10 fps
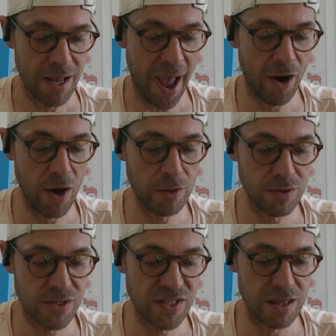and I look
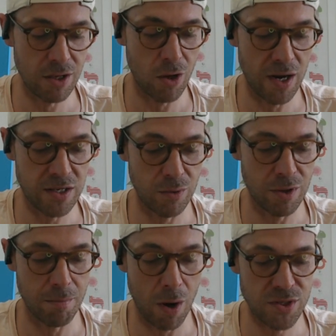to see the guys who are the
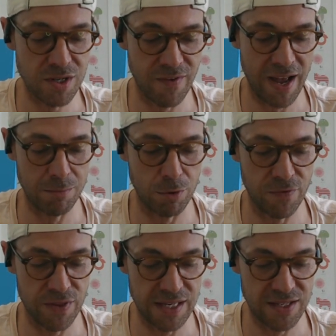most available
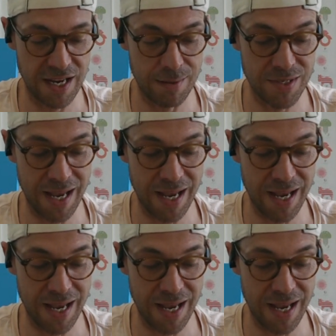for these teams.